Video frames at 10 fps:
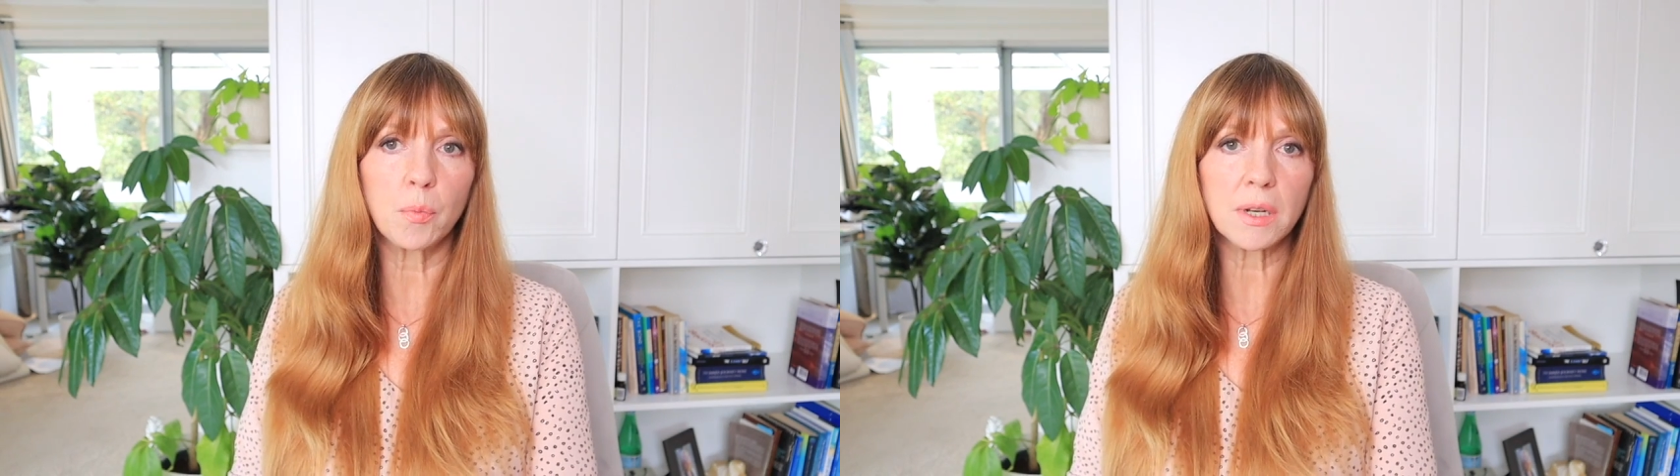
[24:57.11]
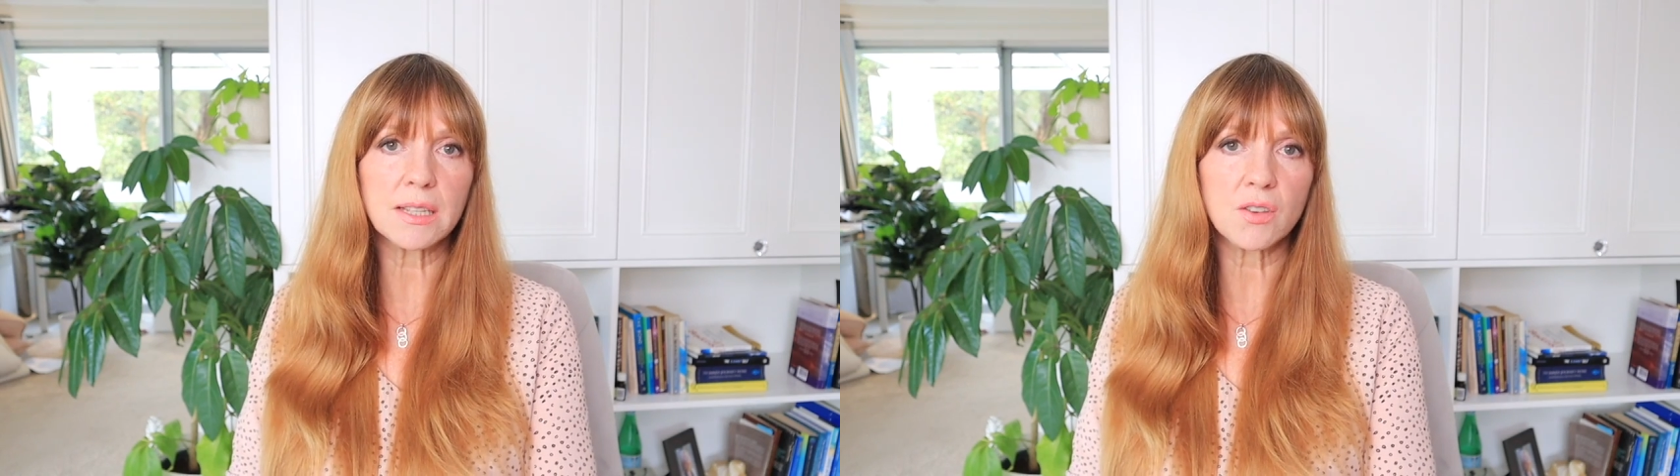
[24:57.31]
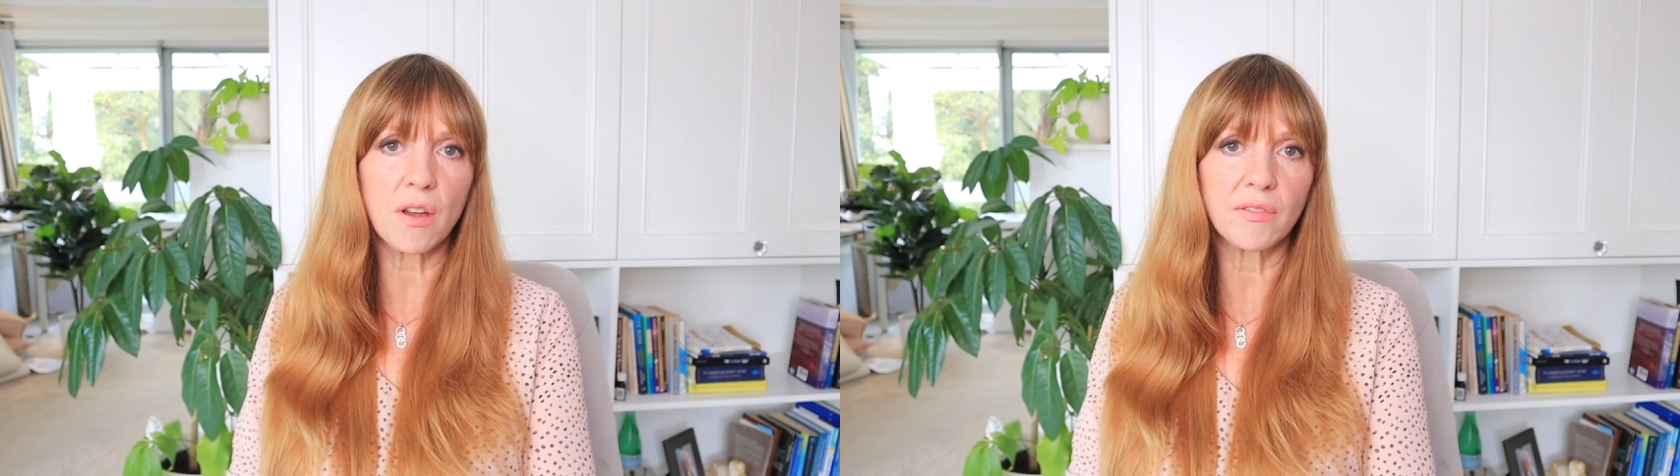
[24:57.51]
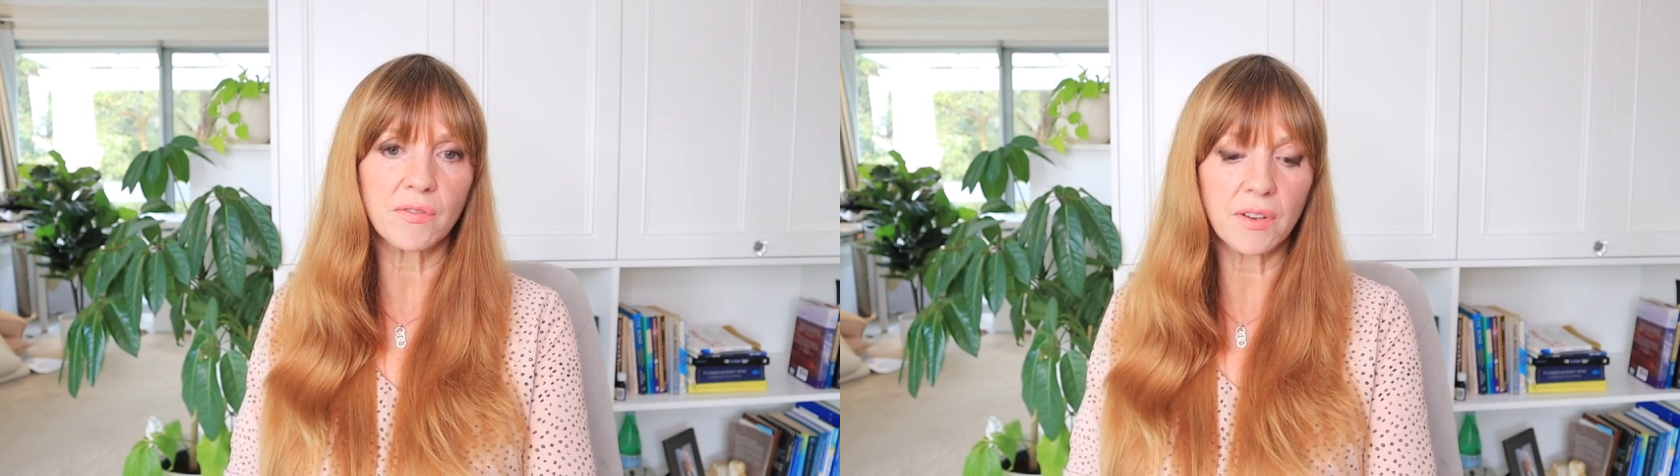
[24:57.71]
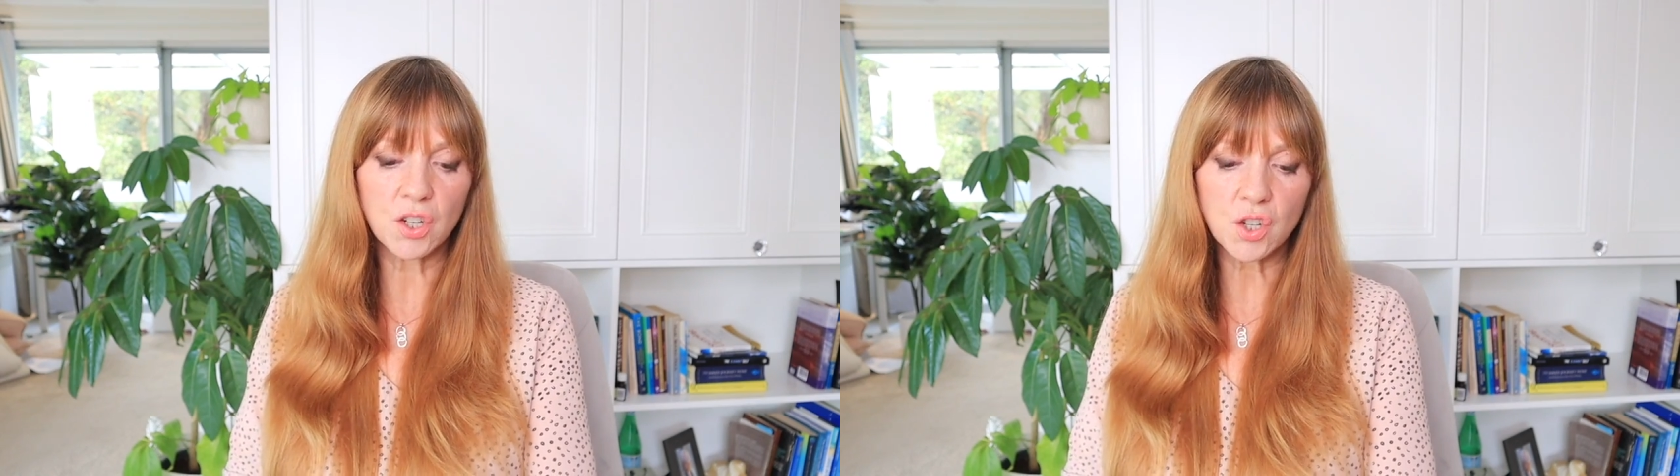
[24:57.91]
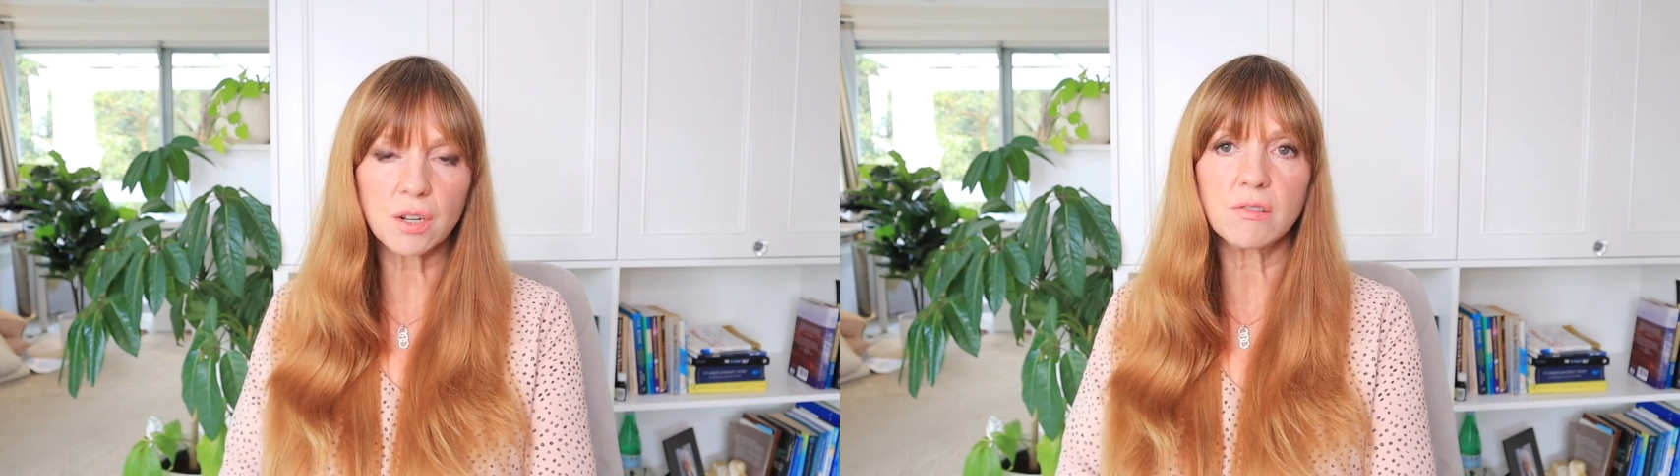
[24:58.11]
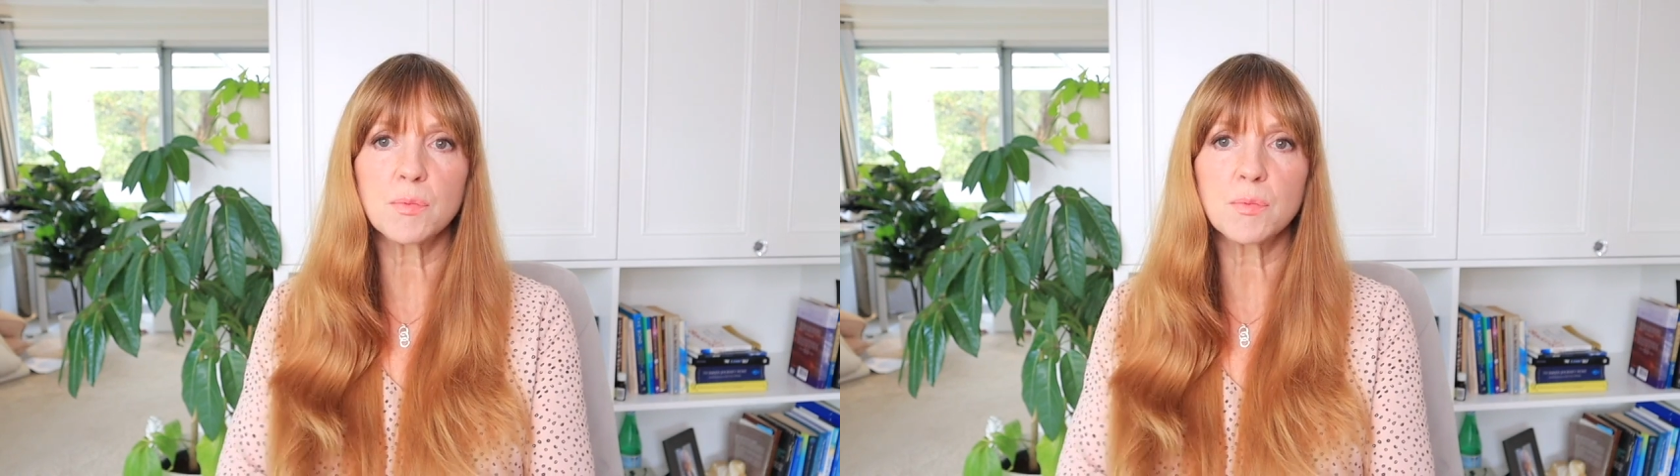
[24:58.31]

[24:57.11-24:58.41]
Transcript: pleaser overfunctioner